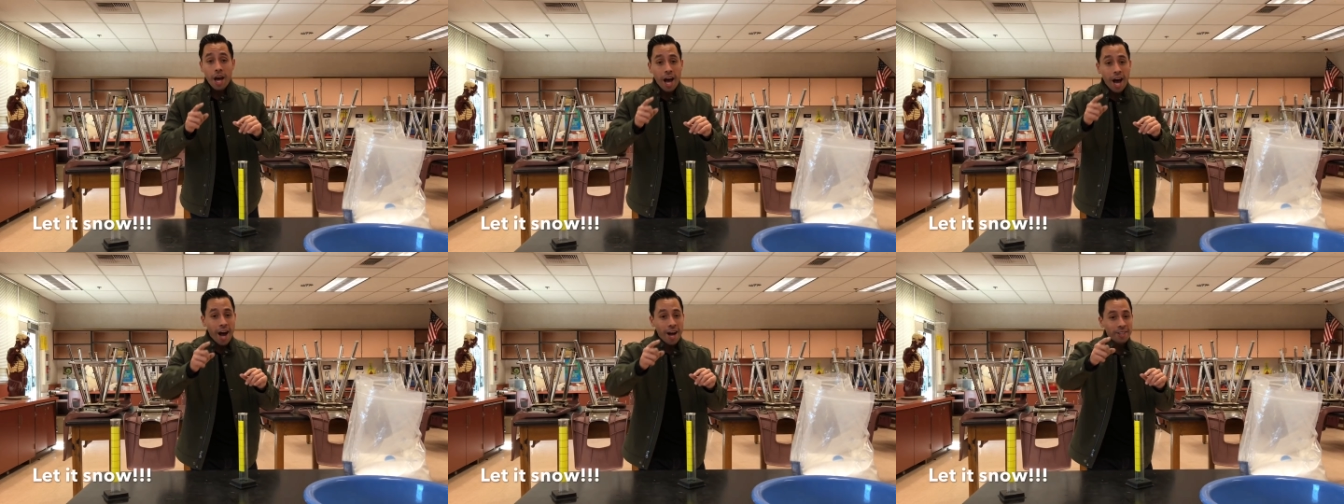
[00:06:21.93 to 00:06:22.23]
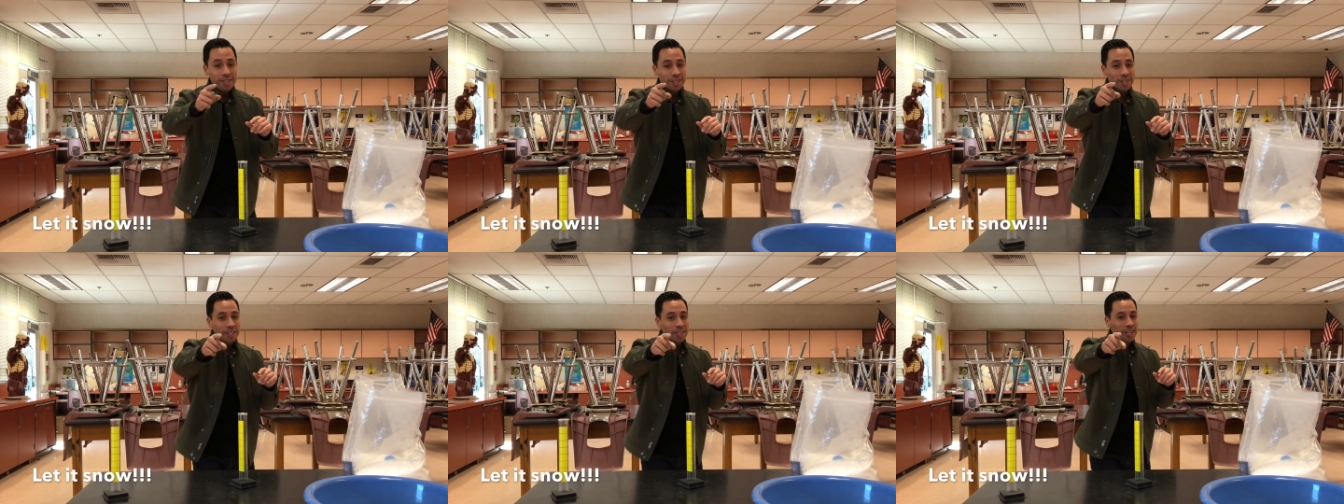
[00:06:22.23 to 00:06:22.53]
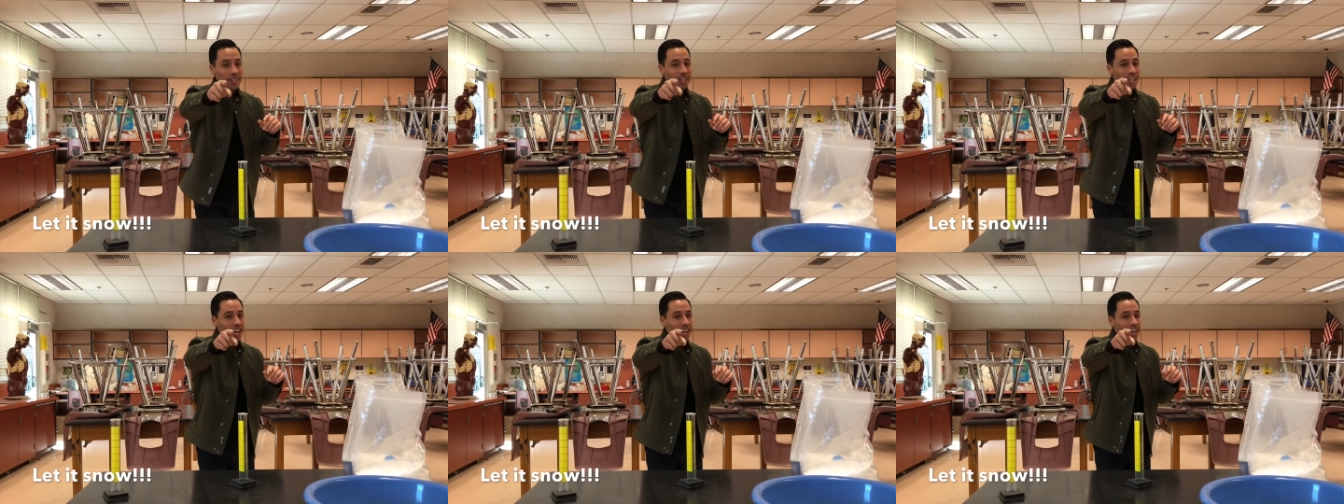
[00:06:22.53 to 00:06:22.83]
I'll see
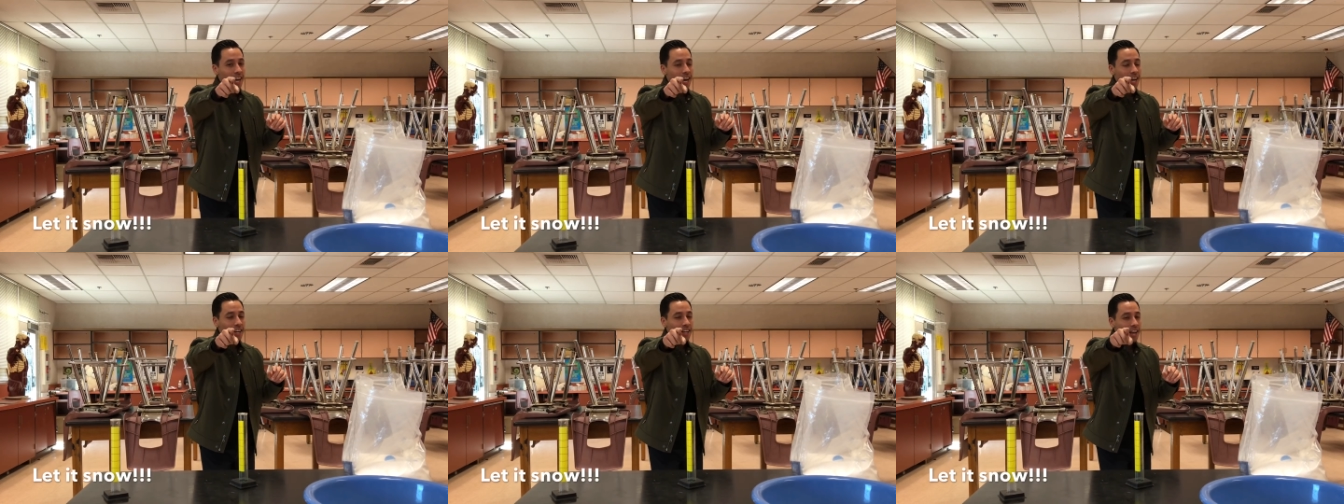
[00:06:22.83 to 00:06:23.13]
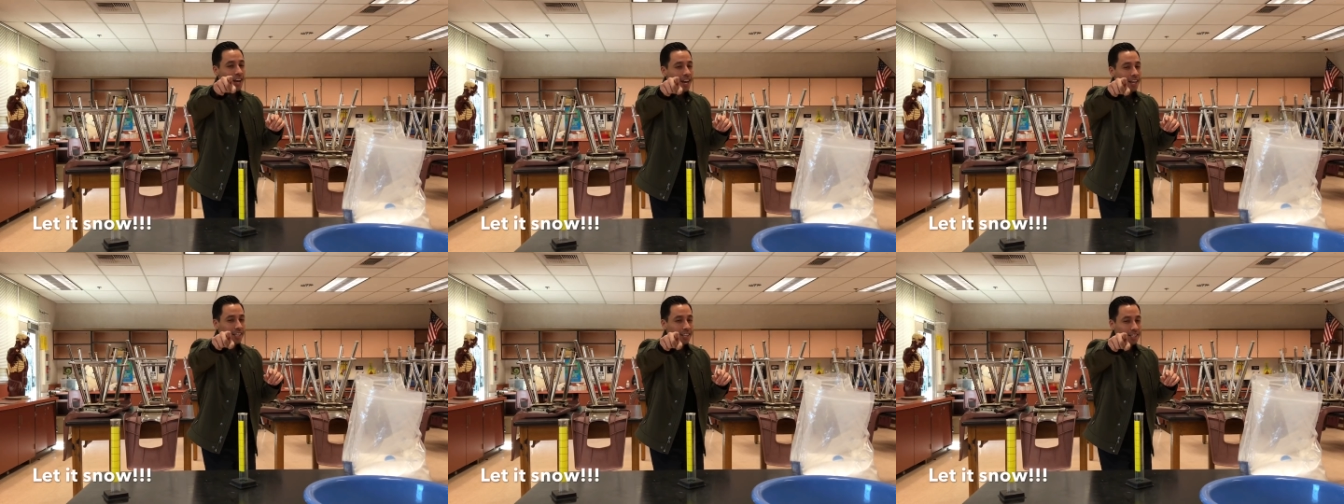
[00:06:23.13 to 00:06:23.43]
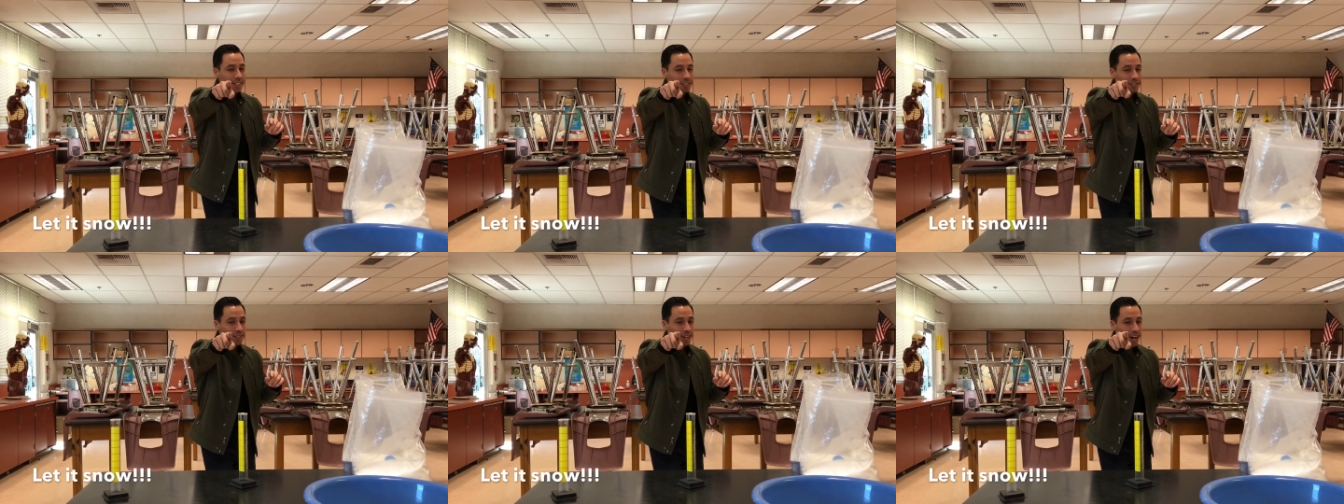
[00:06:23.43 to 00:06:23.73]
you again on
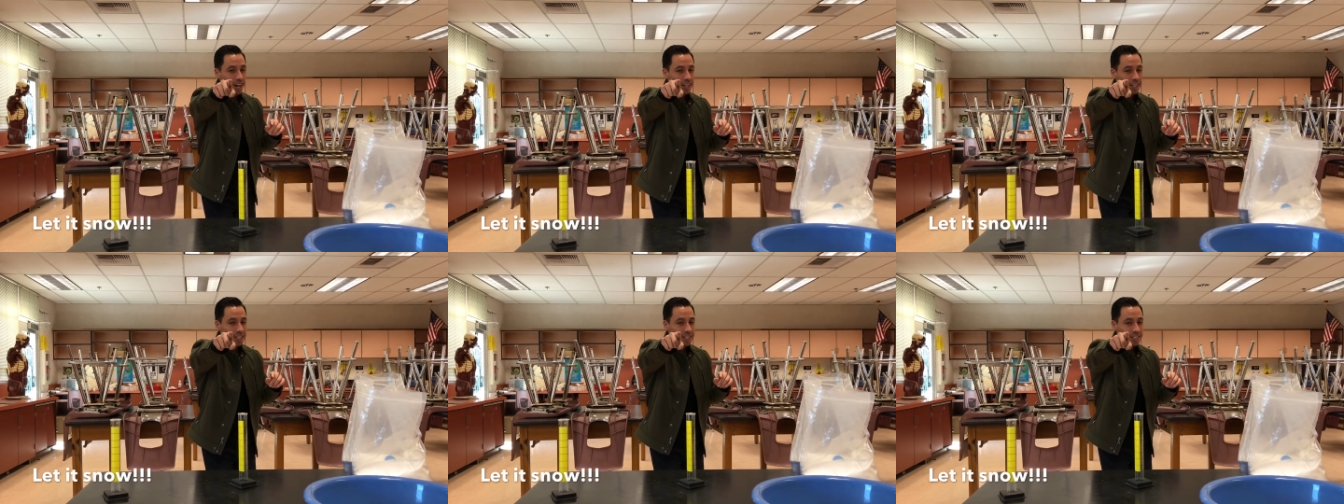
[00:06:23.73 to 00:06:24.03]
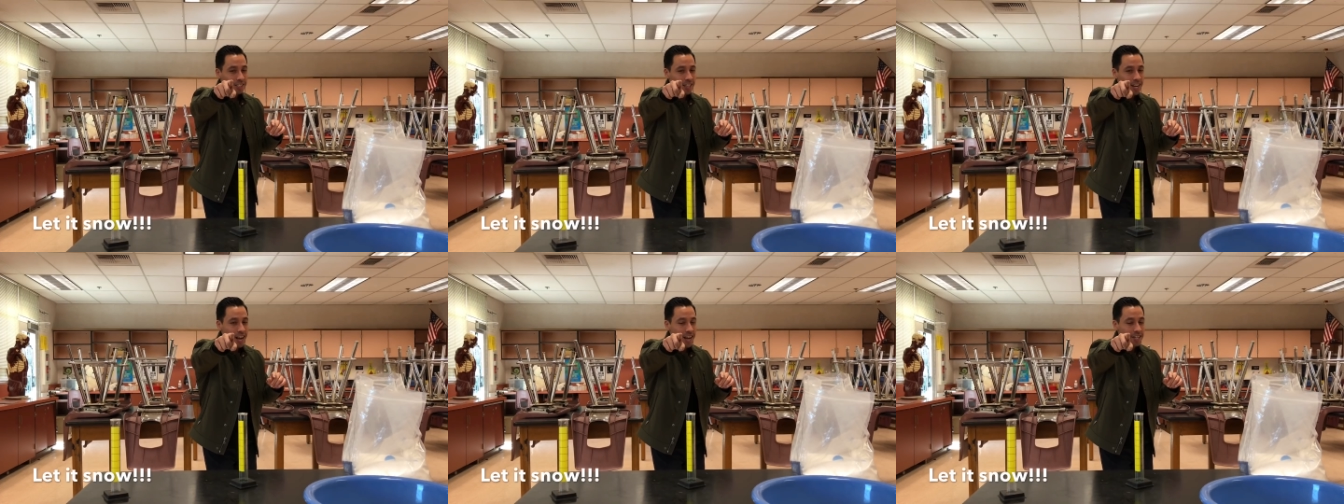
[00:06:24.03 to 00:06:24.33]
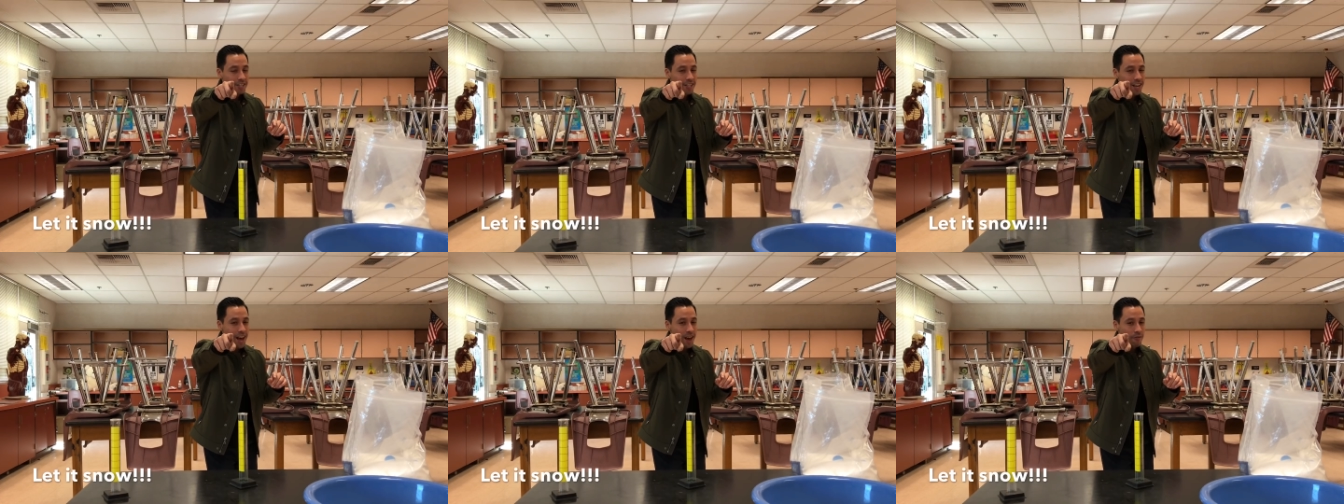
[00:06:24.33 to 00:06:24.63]
Gonzalez
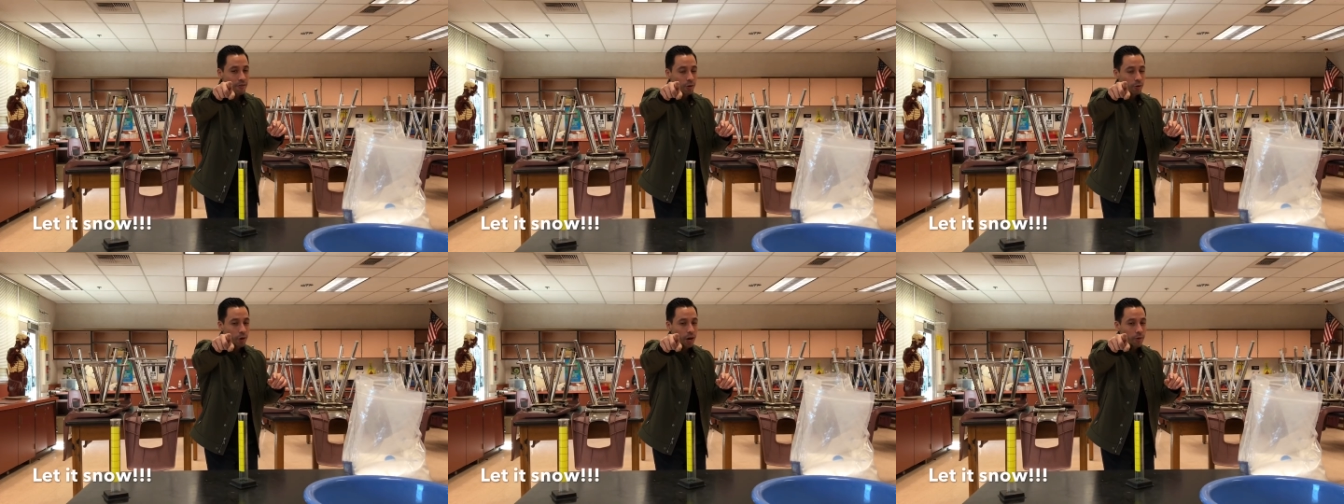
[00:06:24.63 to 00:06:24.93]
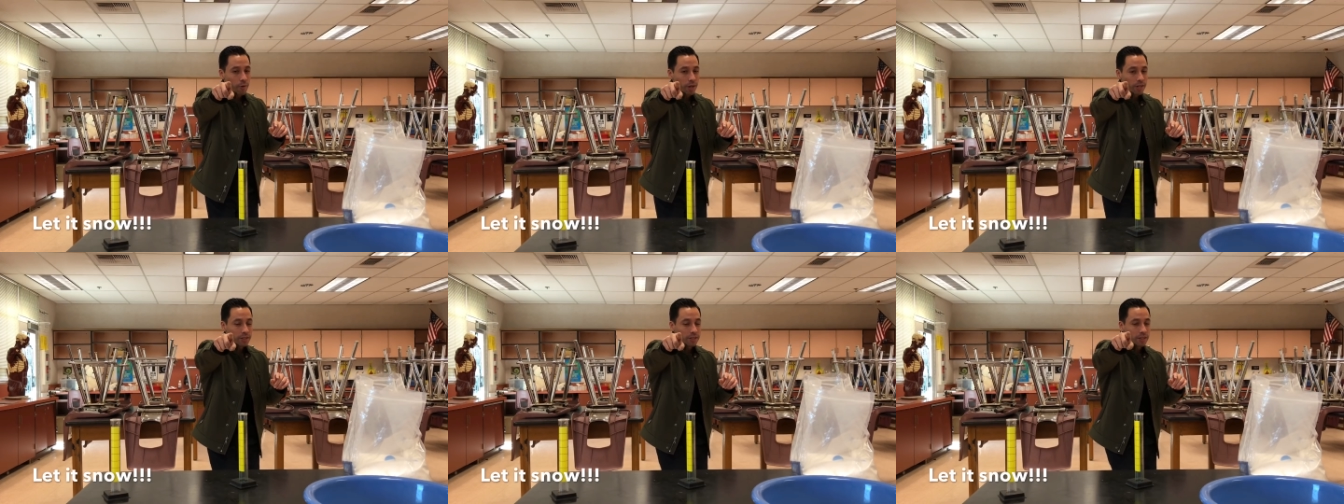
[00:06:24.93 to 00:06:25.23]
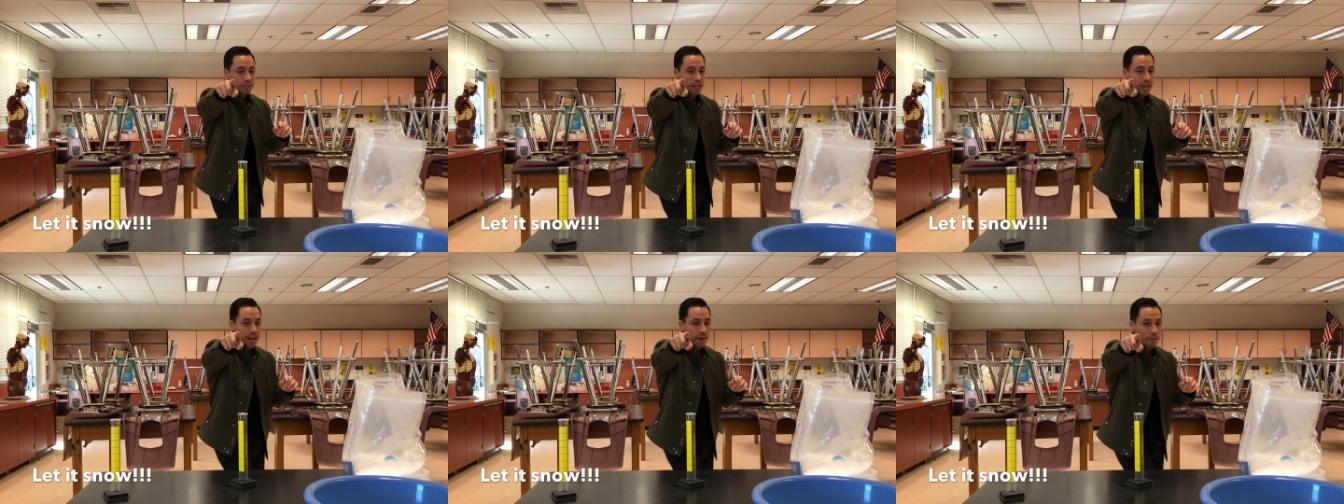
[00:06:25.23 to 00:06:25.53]
Science. Have a great rest
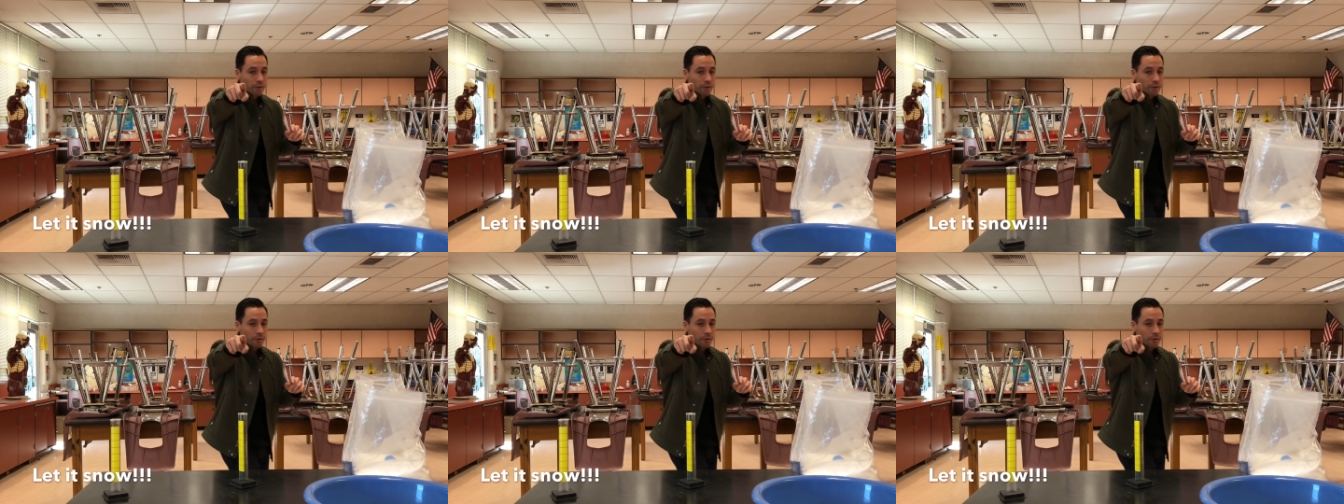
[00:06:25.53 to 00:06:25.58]
of the day,